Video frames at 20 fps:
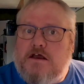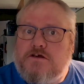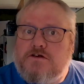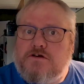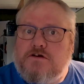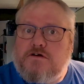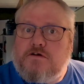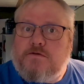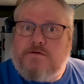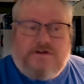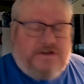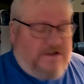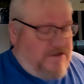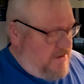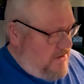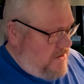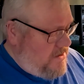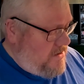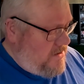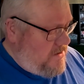So we
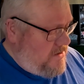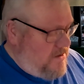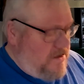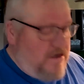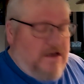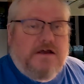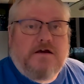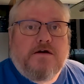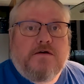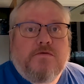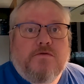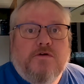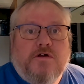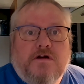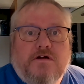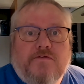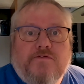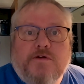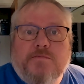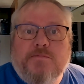decided we're
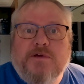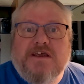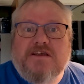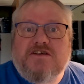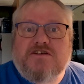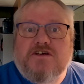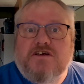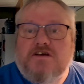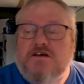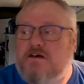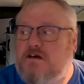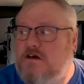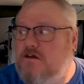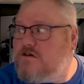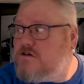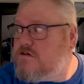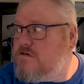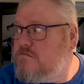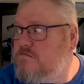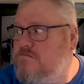gonna have a pizza
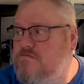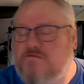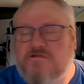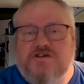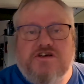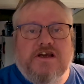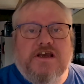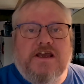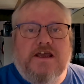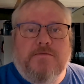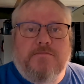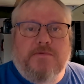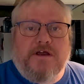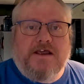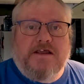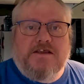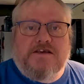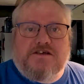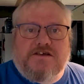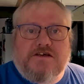and some chicken
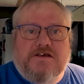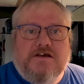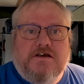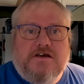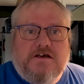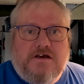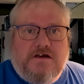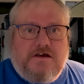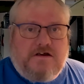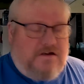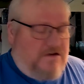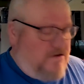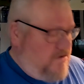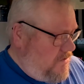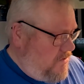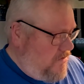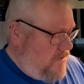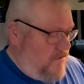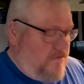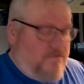bits.
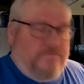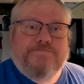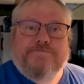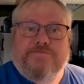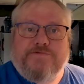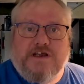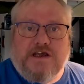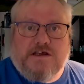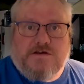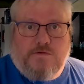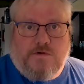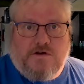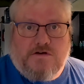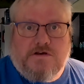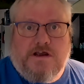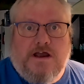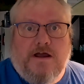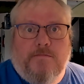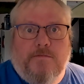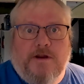So that's
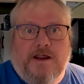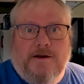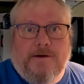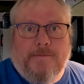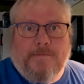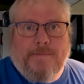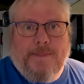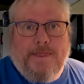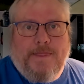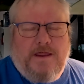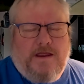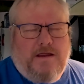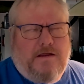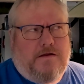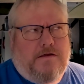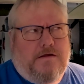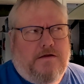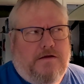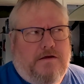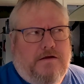what's happening.
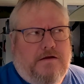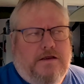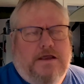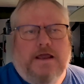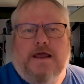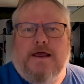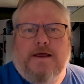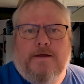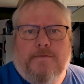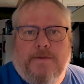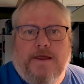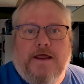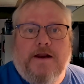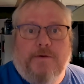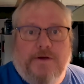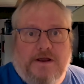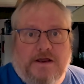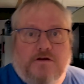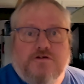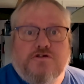Yeah,
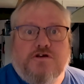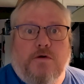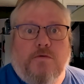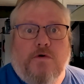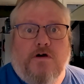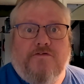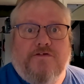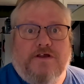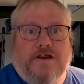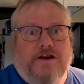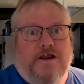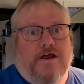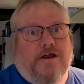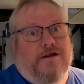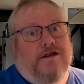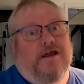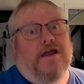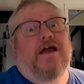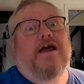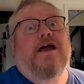anyway, I'll stop waffling
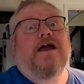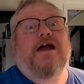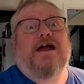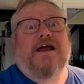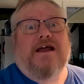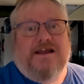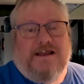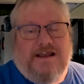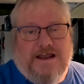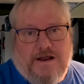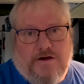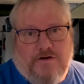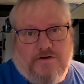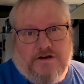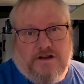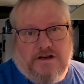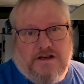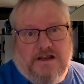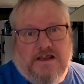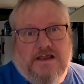now and get
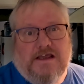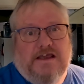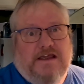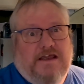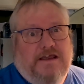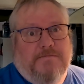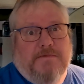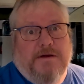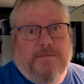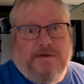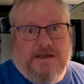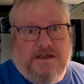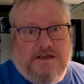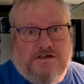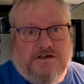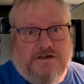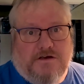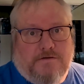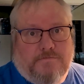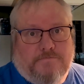on and eat my
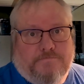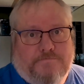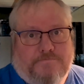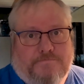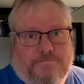pizza.